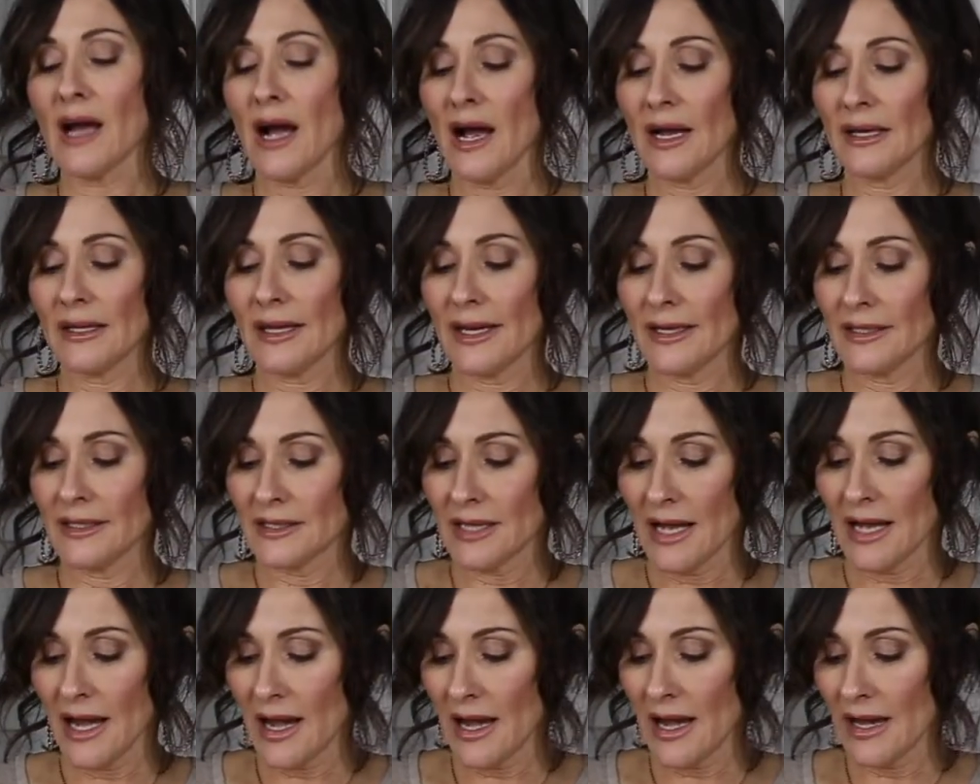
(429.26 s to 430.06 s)
I like
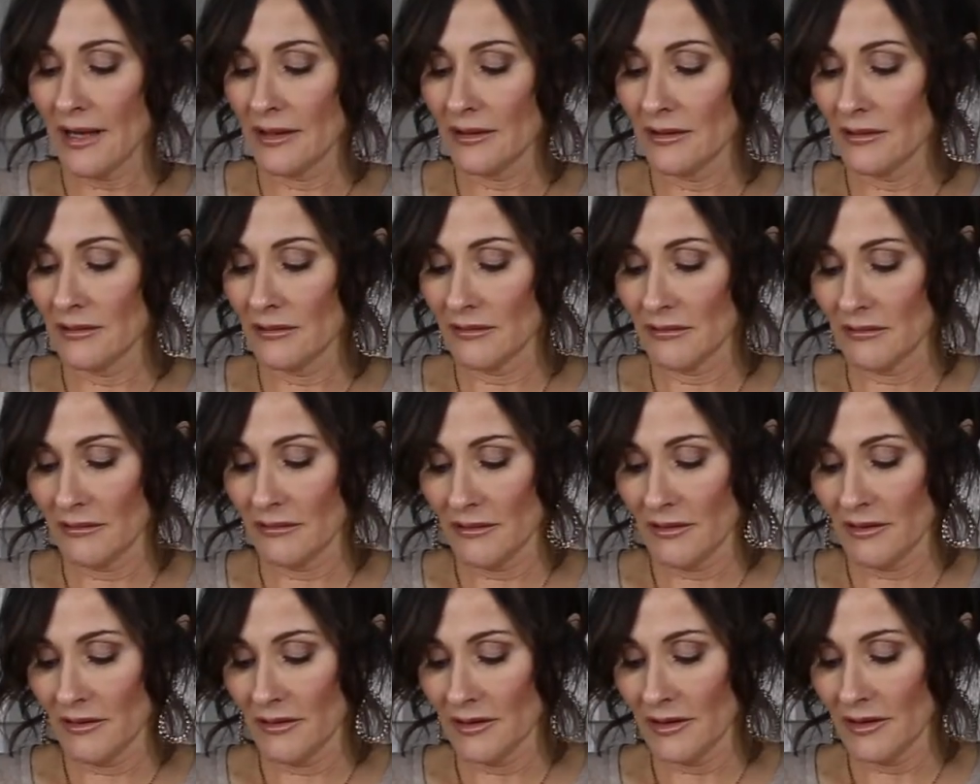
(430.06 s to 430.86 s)
to add
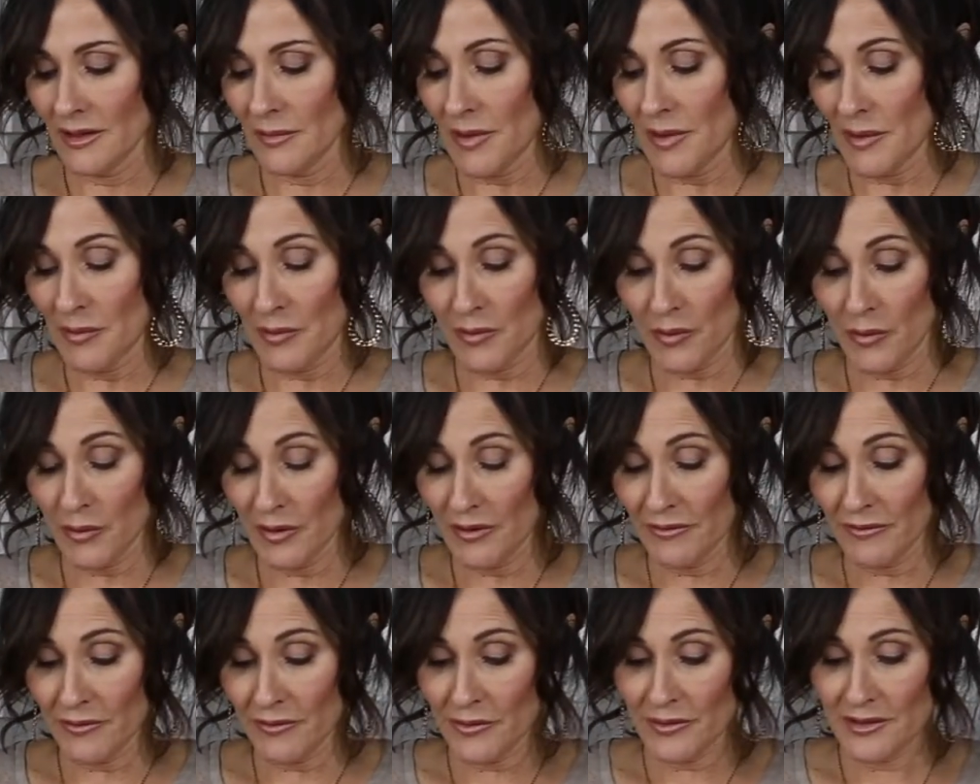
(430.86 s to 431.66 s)
the
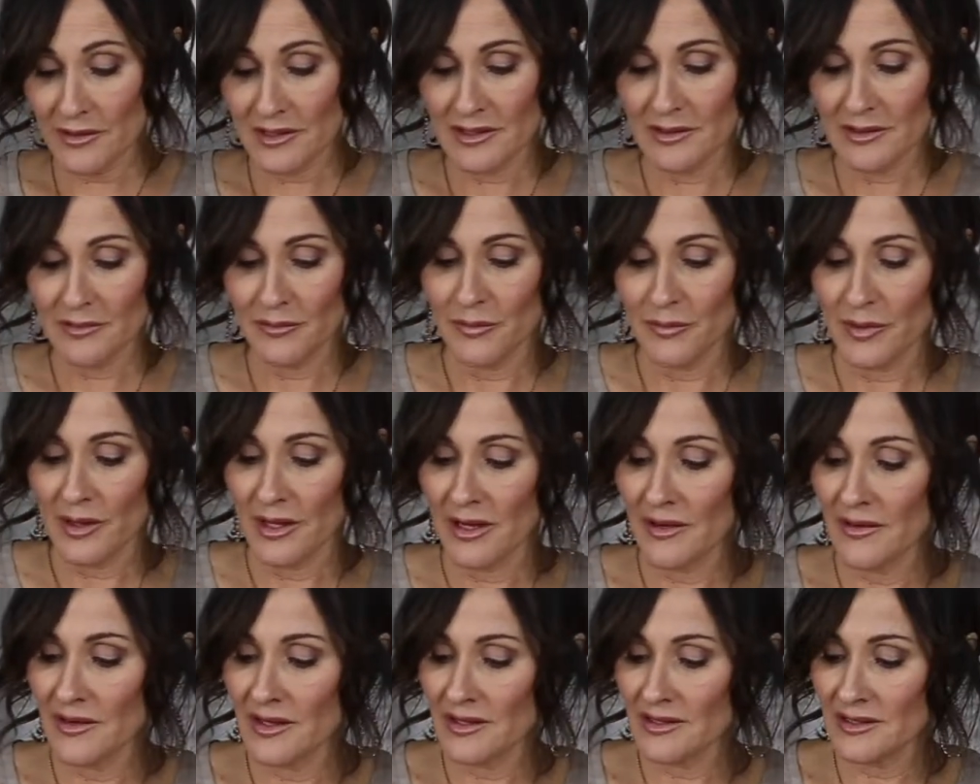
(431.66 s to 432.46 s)
pepperoni first,
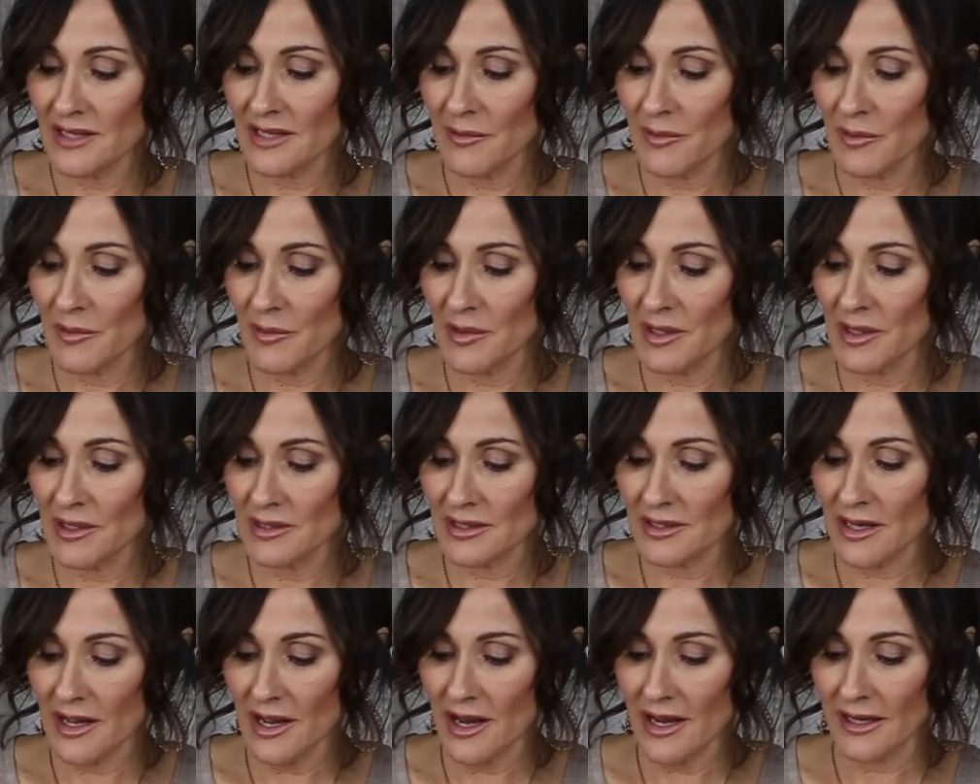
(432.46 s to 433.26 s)
but in this type of
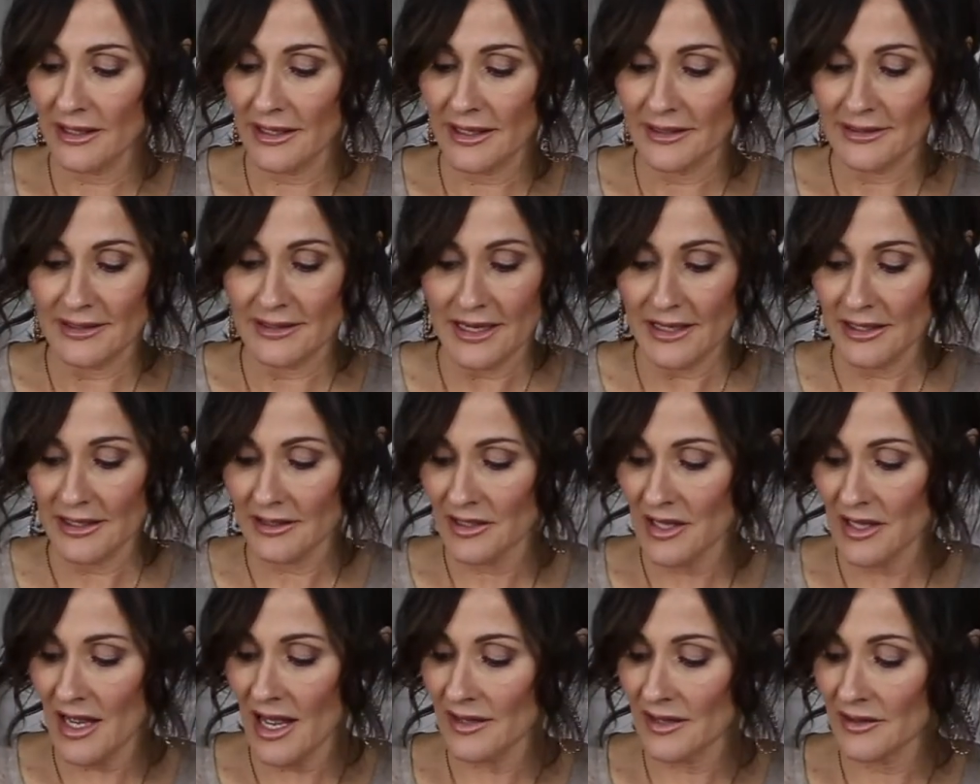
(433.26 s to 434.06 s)
pizza I like to
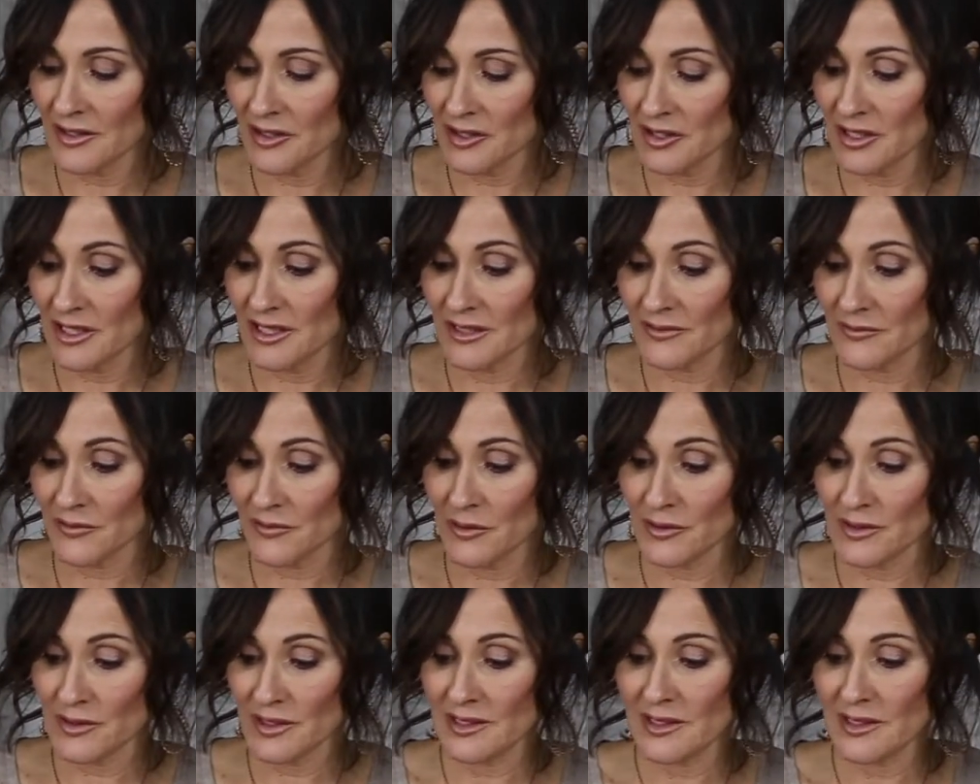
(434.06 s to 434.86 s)
add the cheese
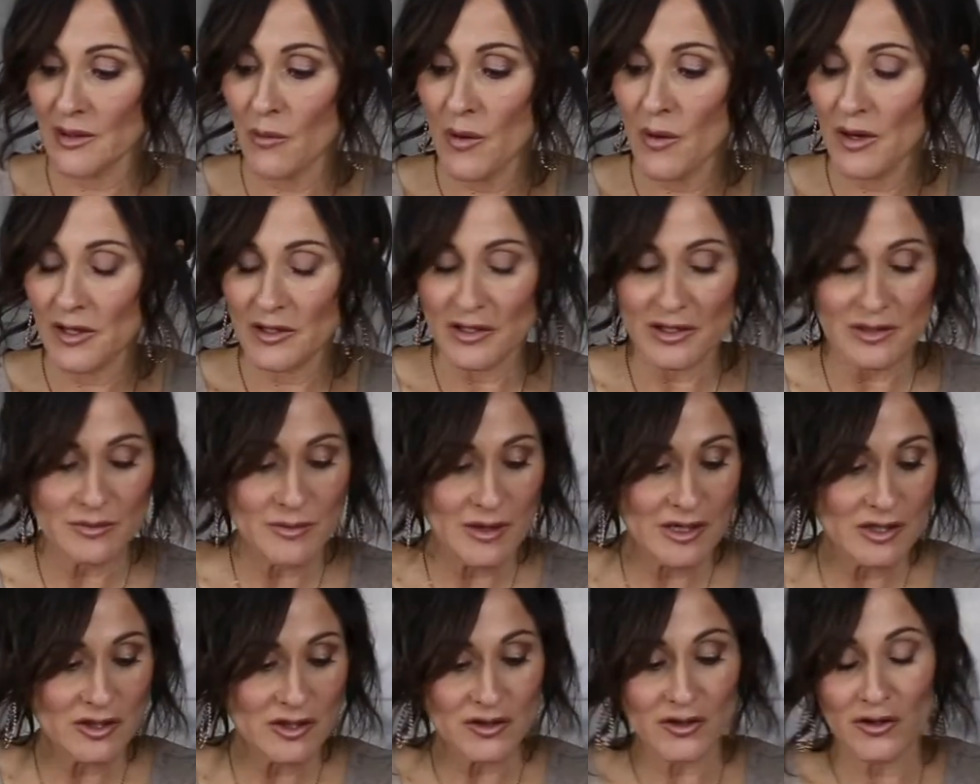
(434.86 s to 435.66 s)
first because I want to just
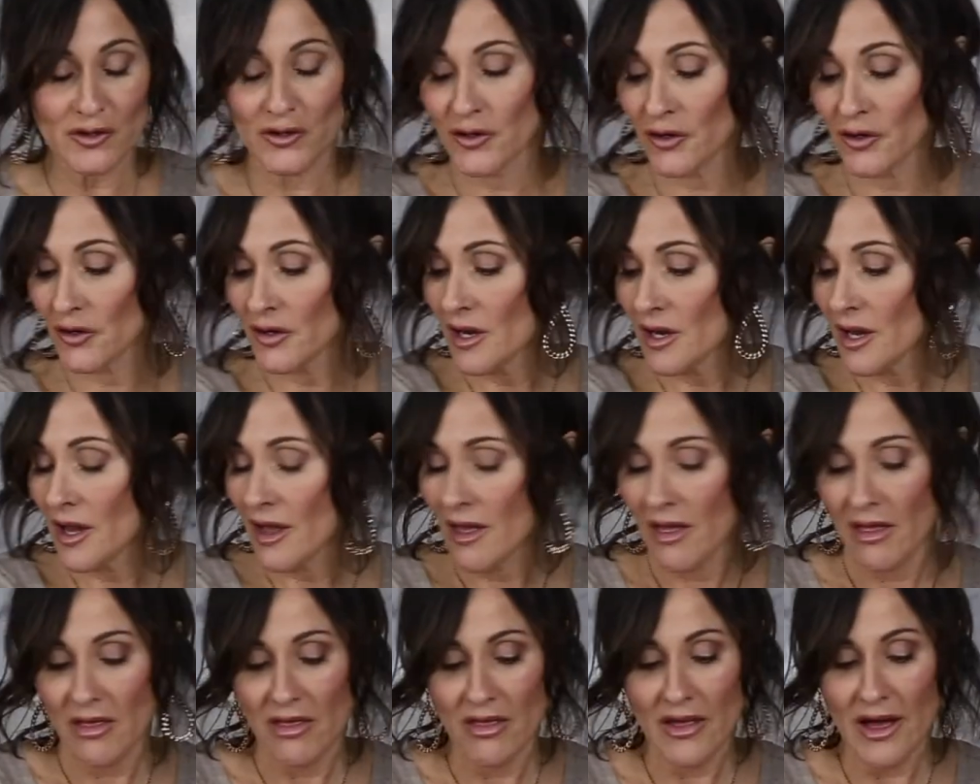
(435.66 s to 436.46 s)
make sure
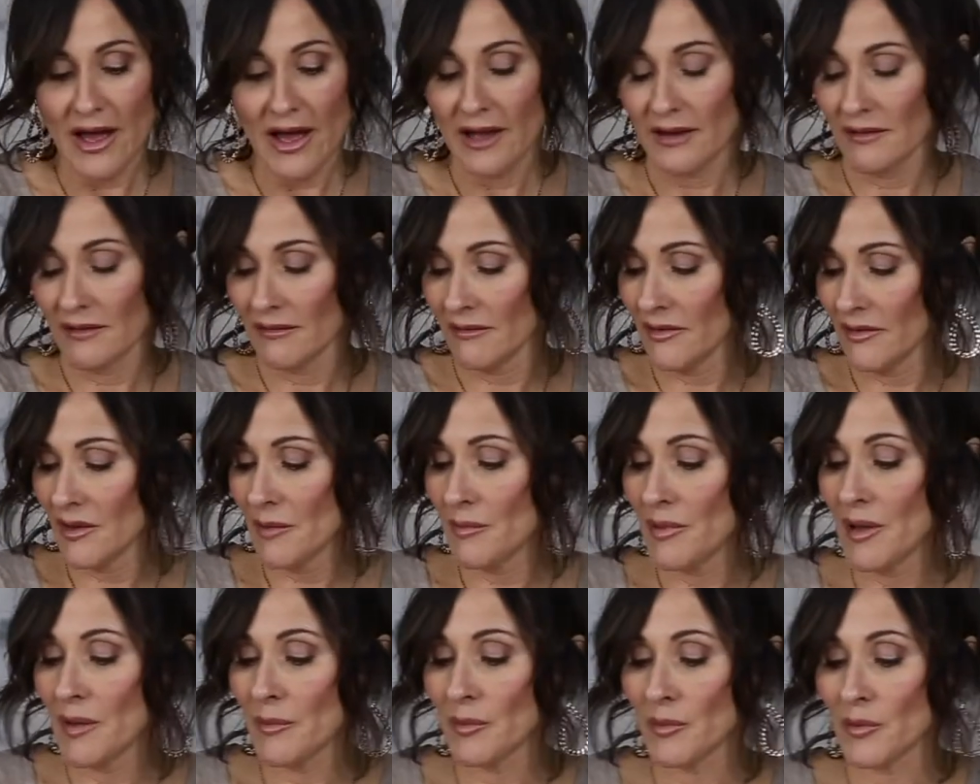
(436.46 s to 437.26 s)
that the
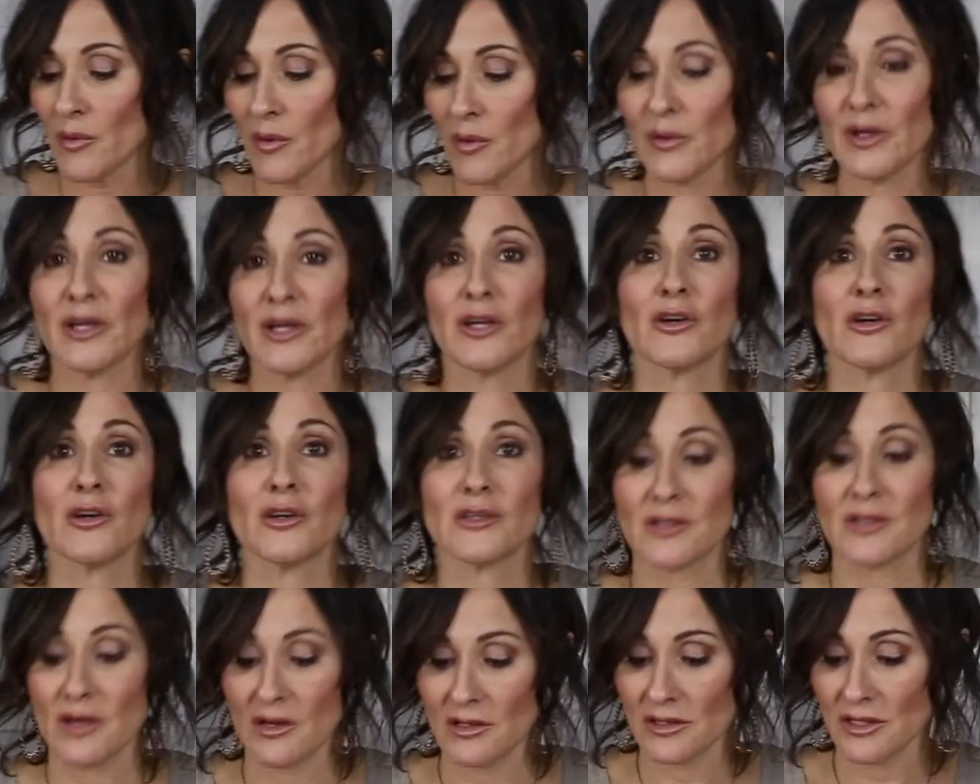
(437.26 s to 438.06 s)
pepperoni
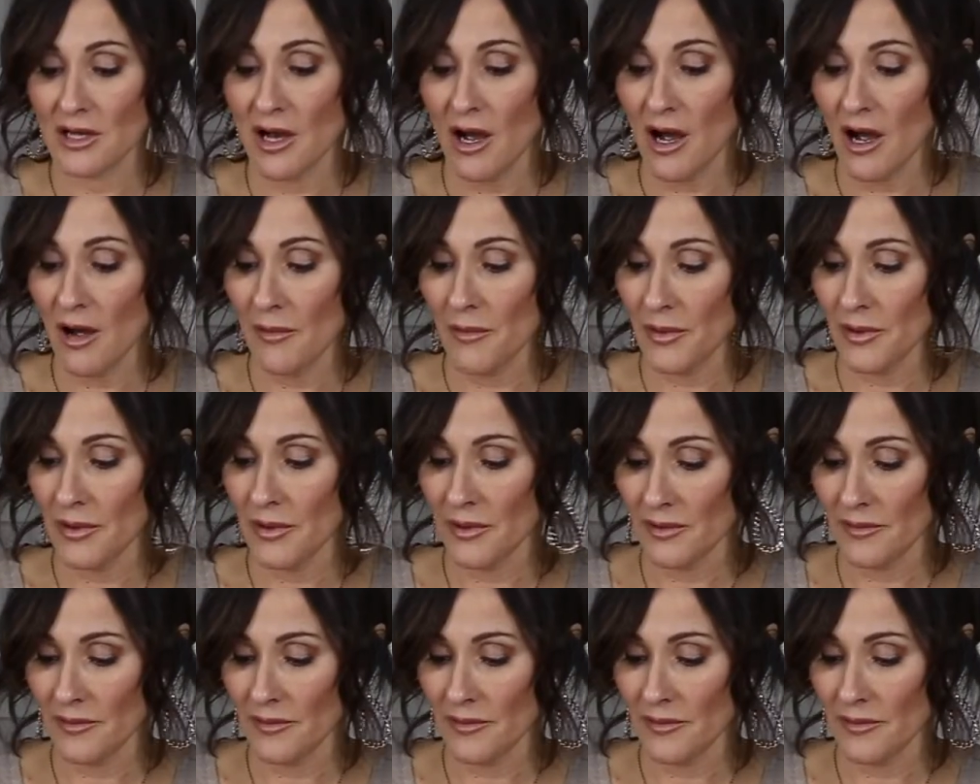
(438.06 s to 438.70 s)
cooks on top,